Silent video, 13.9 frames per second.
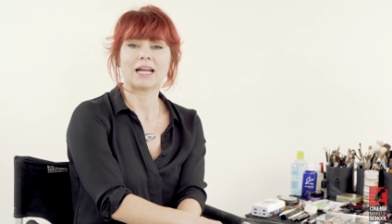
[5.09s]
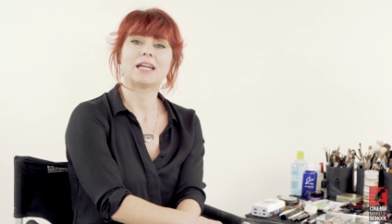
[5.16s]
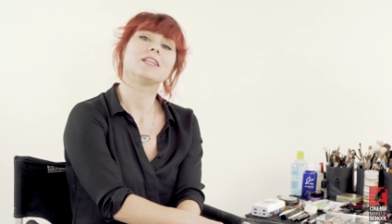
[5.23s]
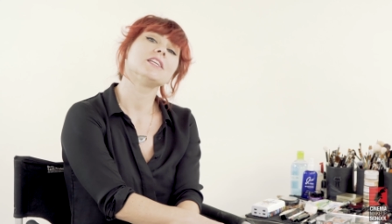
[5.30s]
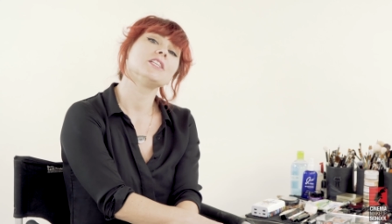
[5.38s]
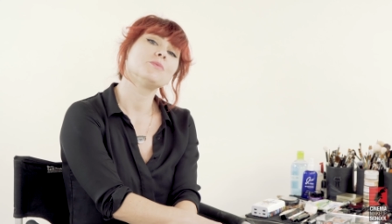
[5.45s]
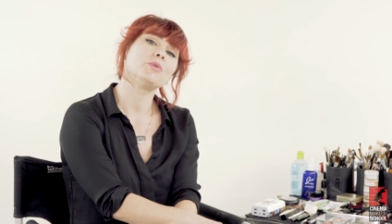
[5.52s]
I
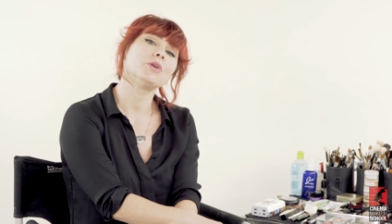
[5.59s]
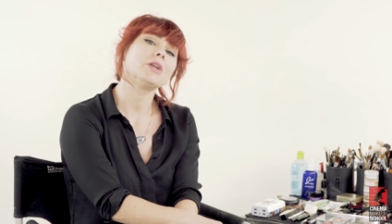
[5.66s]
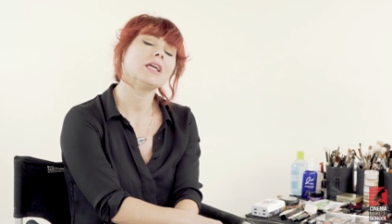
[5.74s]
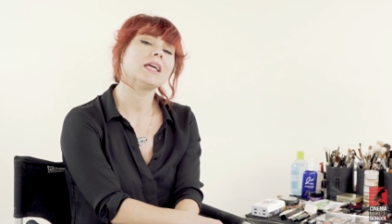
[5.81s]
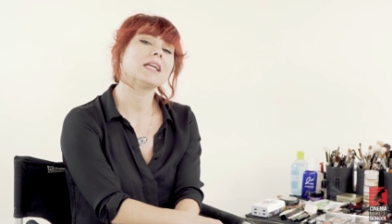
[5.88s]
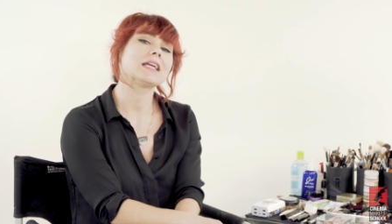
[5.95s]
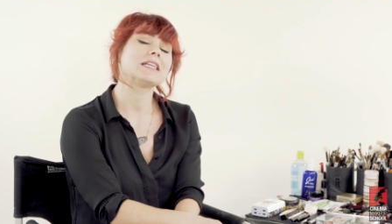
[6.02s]
teach
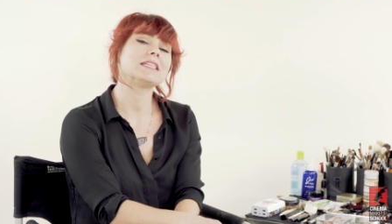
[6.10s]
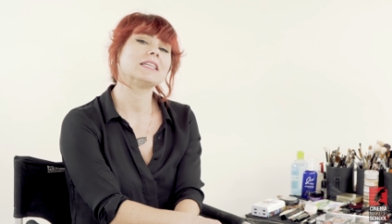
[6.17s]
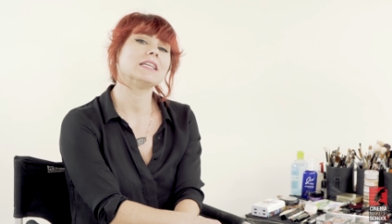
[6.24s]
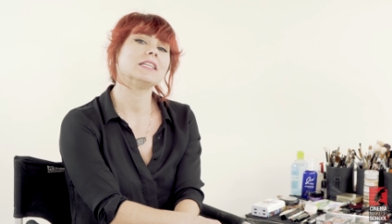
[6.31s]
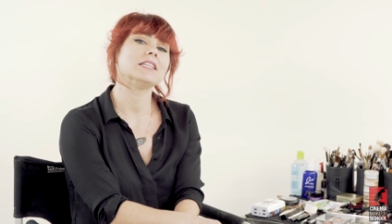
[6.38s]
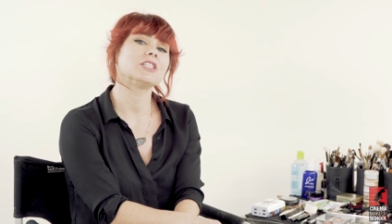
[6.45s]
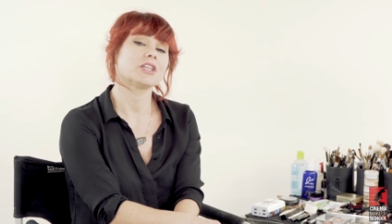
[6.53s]
beauty and I
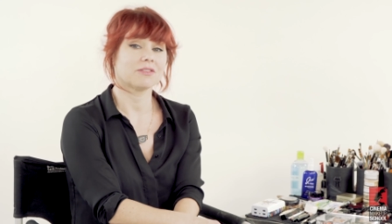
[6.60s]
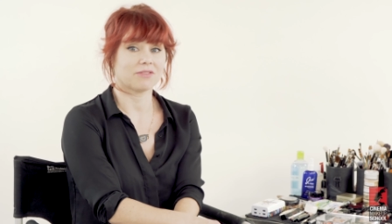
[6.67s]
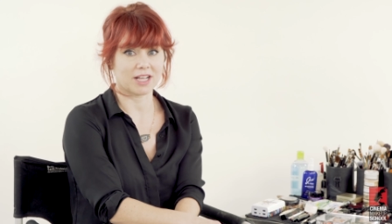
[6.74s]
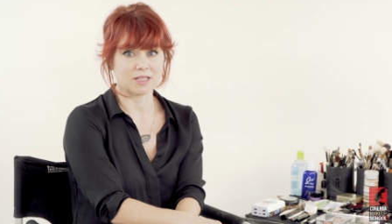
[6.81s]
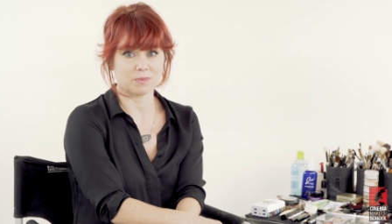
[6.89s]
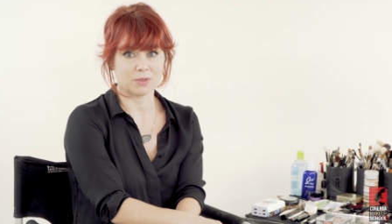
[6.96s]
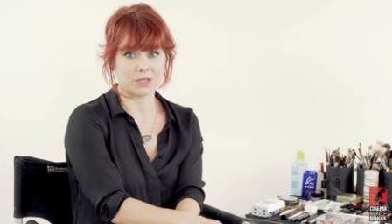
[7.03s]
teach
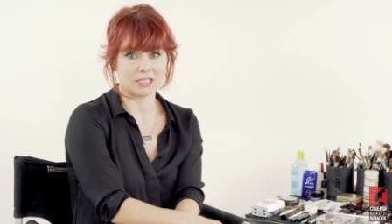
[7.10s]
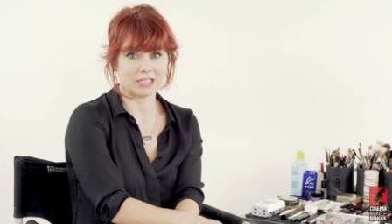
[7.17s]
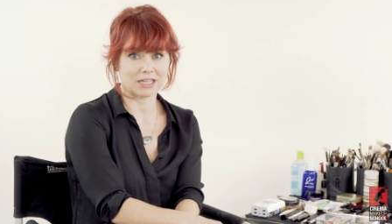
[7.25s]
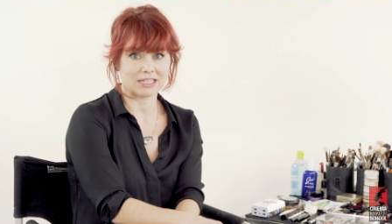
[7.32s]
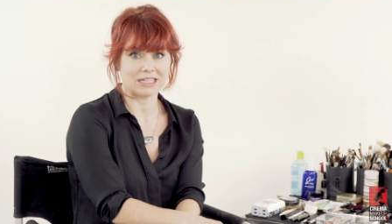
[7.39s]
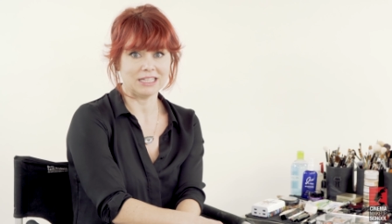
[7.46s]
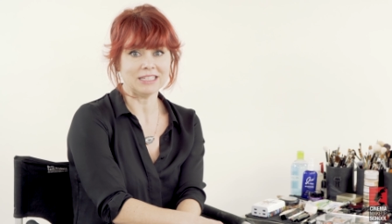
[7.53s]
advanced beauty
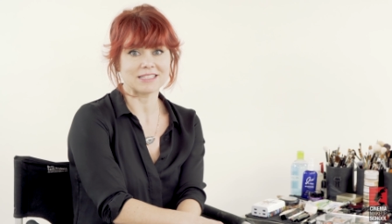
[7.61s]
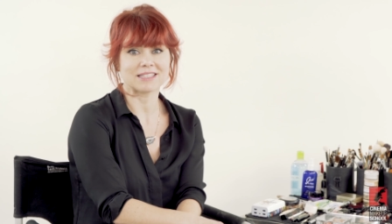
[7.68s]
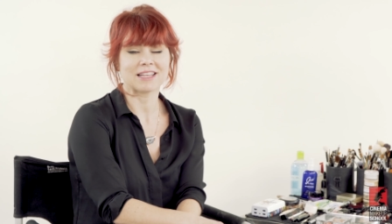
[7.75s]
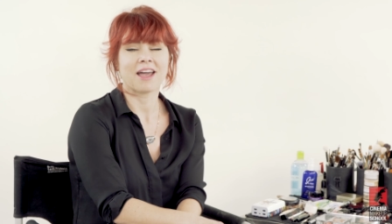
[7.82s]
techniques.